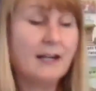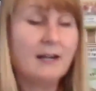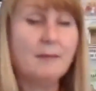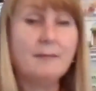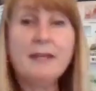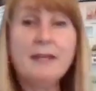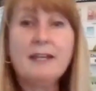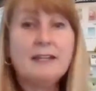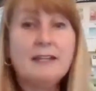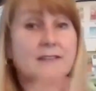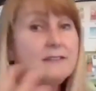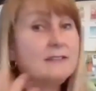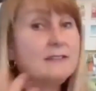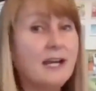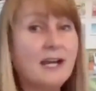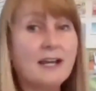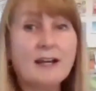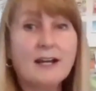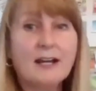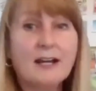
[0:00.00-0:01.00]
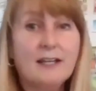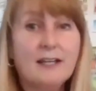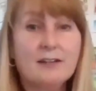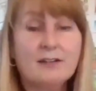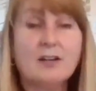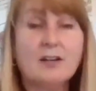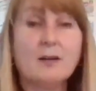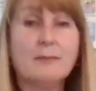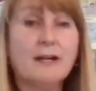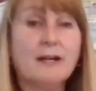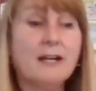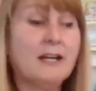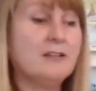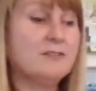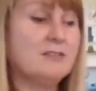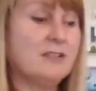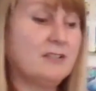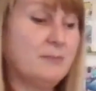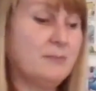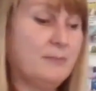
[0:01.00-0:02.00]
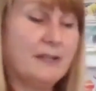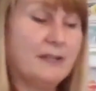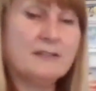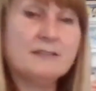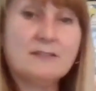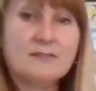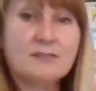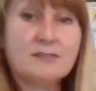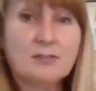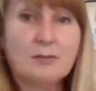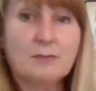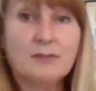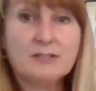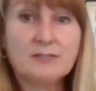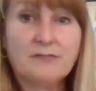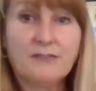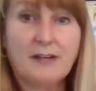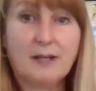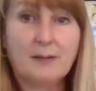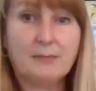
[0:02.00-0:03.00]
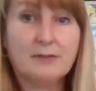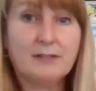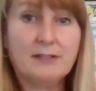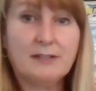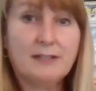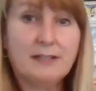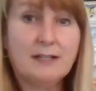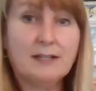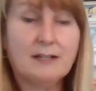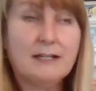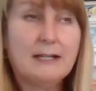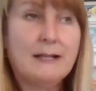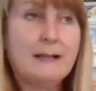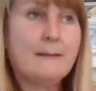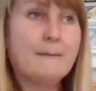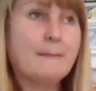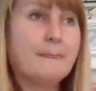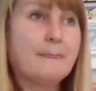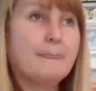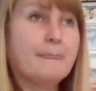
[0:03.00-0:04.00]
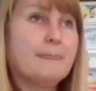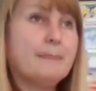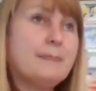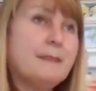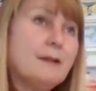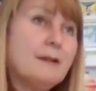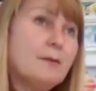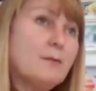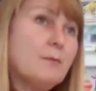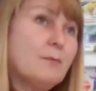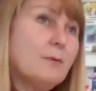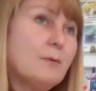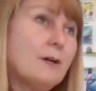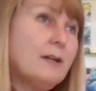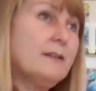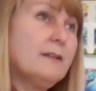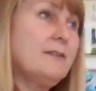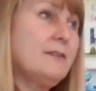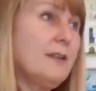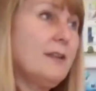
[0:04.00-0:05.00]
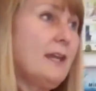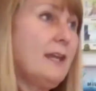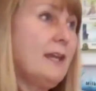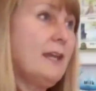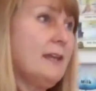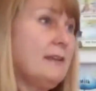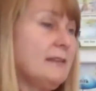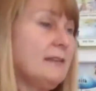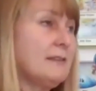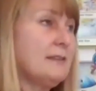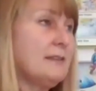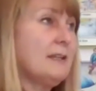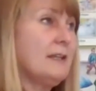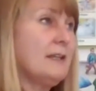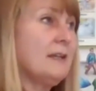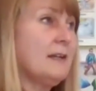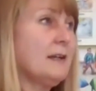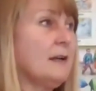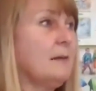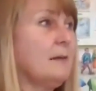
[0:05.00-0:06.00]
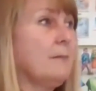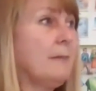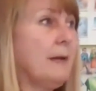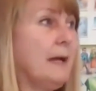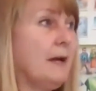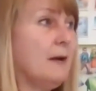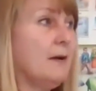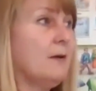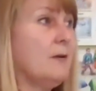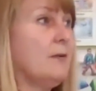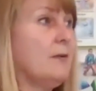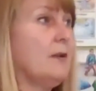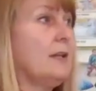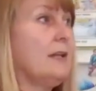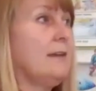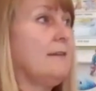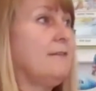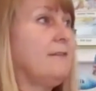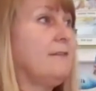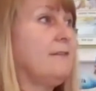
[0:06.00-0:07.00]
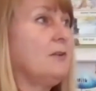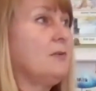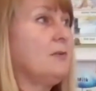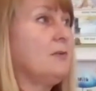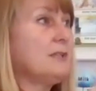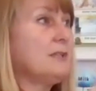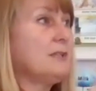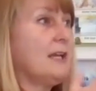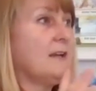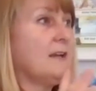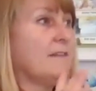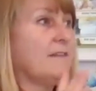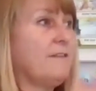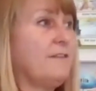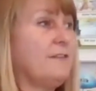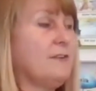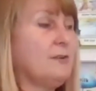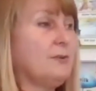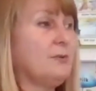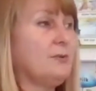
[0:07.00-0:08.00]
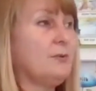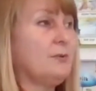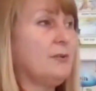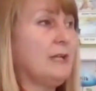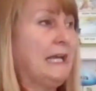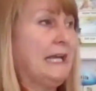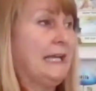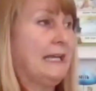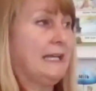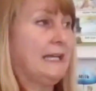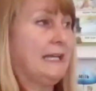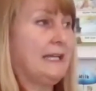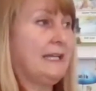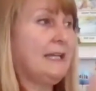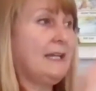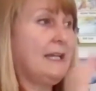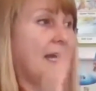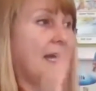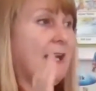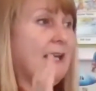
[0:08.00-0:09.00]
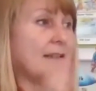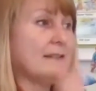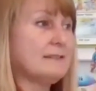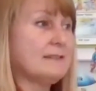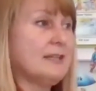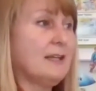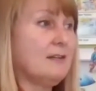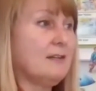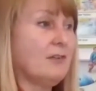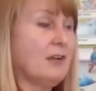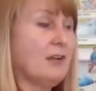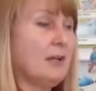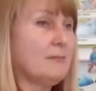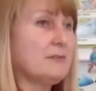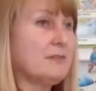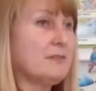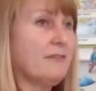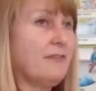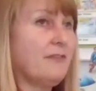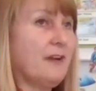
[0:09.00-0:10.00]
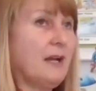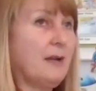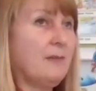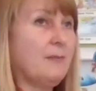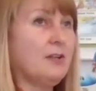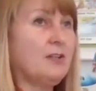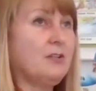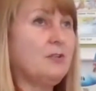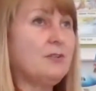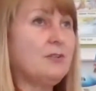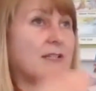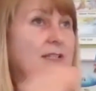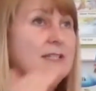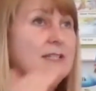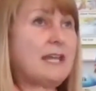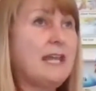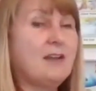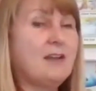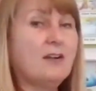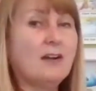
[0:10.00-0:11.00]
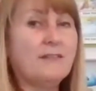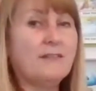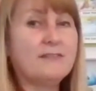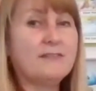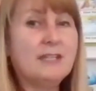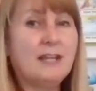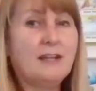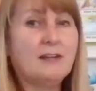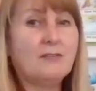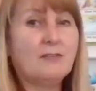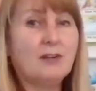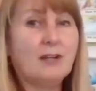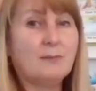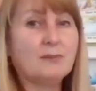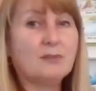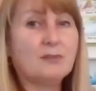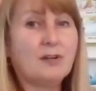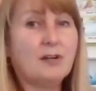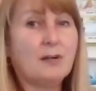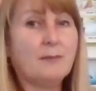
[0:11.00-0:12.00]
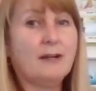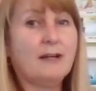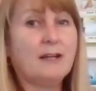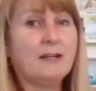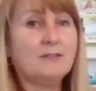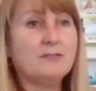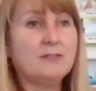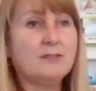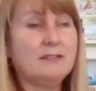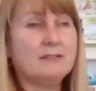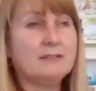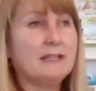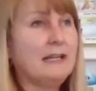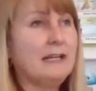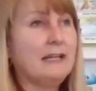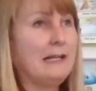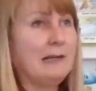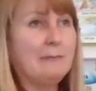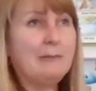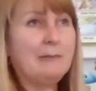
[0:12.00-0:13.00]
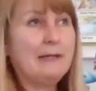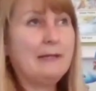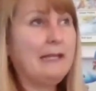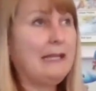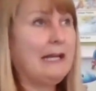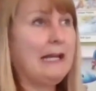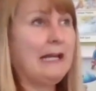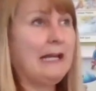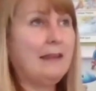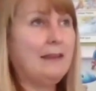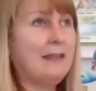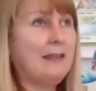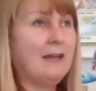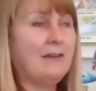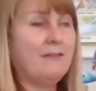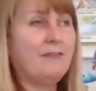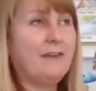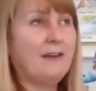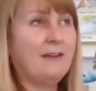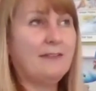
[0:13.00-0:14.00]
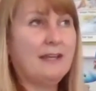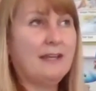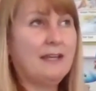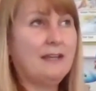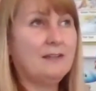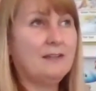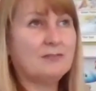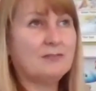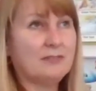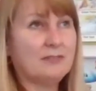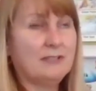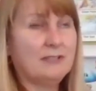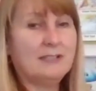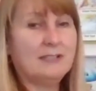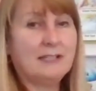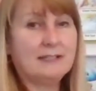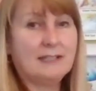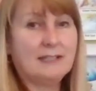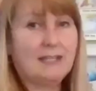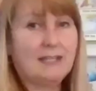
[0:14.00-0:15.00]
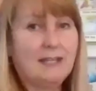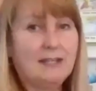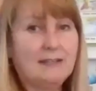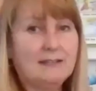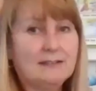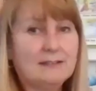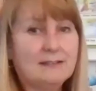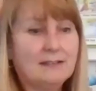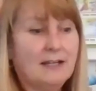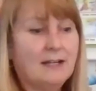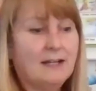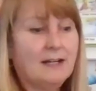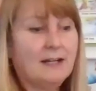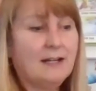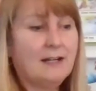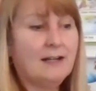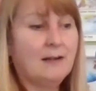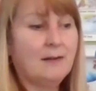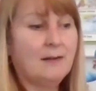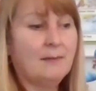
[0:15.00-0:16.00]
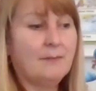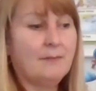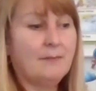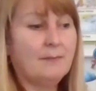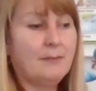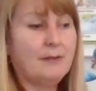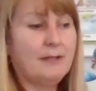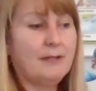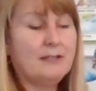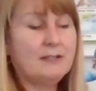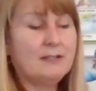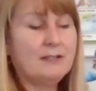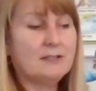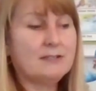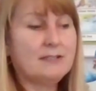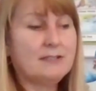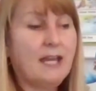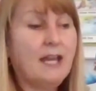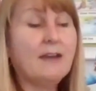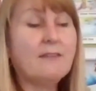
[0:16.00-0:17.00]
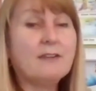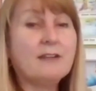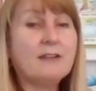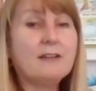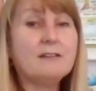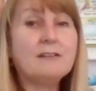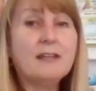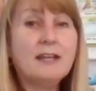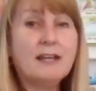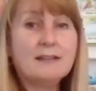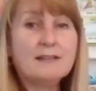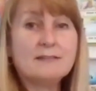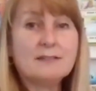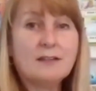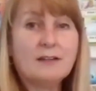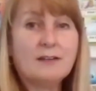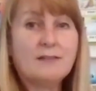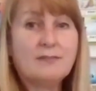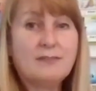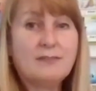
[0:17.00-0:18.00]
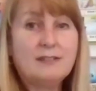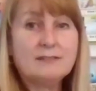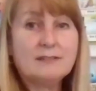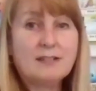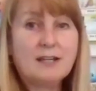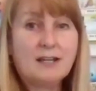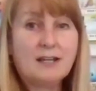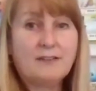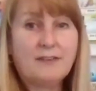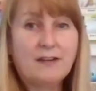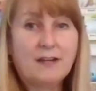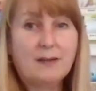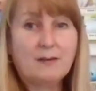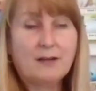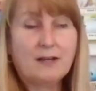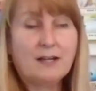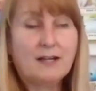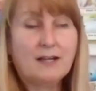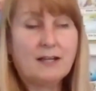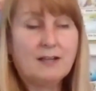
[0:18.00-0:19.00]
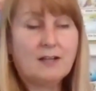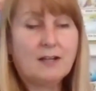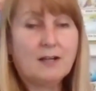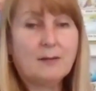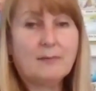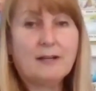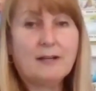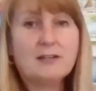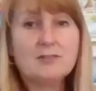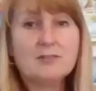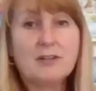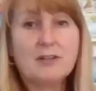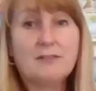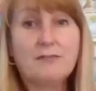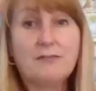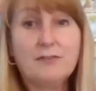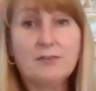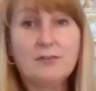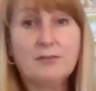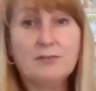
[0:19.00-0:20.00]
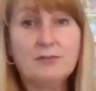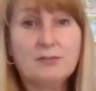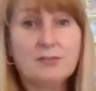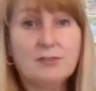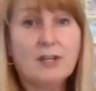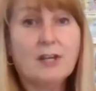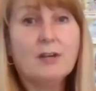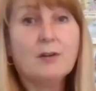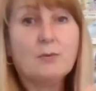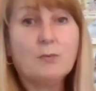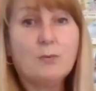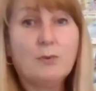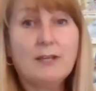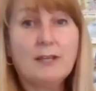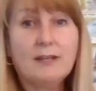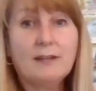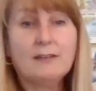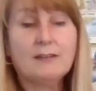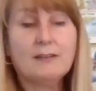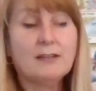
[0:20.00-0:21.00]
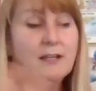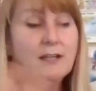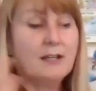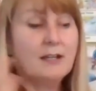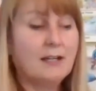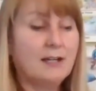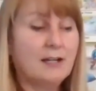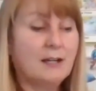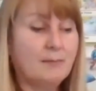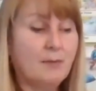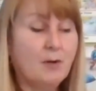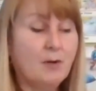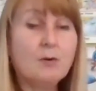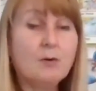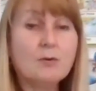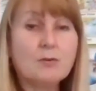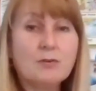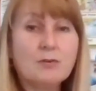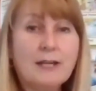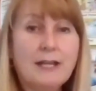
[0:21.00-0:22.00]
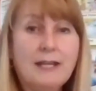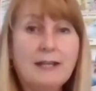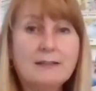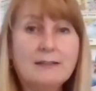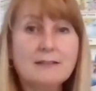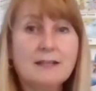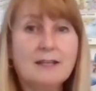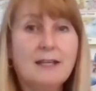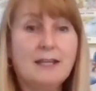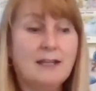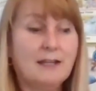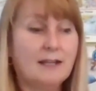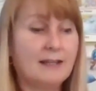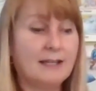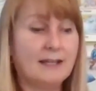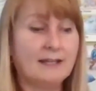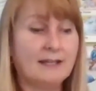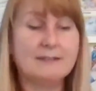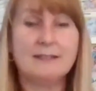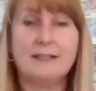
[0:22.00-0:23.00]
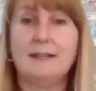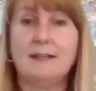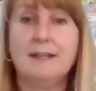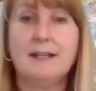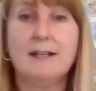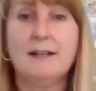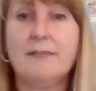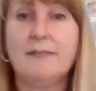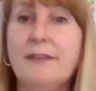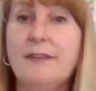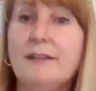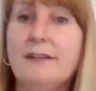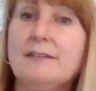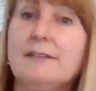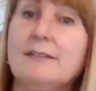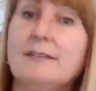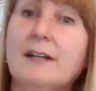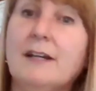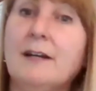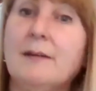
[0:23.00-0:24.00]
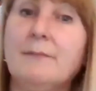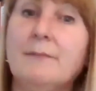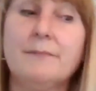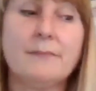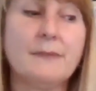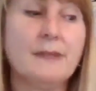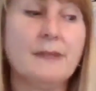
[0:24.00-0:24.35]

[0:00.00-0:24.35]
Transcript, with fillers: Um, and it's not high in carbohydrates because of so much fiber in there there was a thing about if you take a food and it has 10 grams of fiber, you can take off 10 grams of carbohydrates. But they have found that is really not the case. Um, but just having less of these high, high carbohydrate foods with um, whole grains. And like I said, this, um,